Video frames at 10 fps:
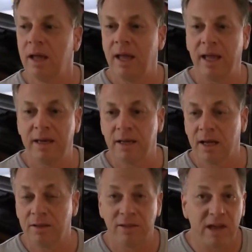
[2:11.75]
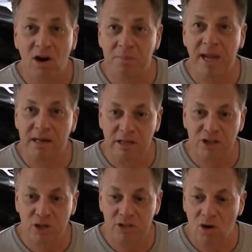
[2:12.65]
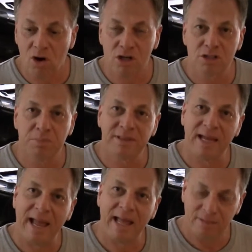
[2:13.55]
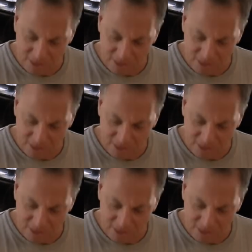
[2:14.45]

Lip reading: And they already made electric guitars, but they had the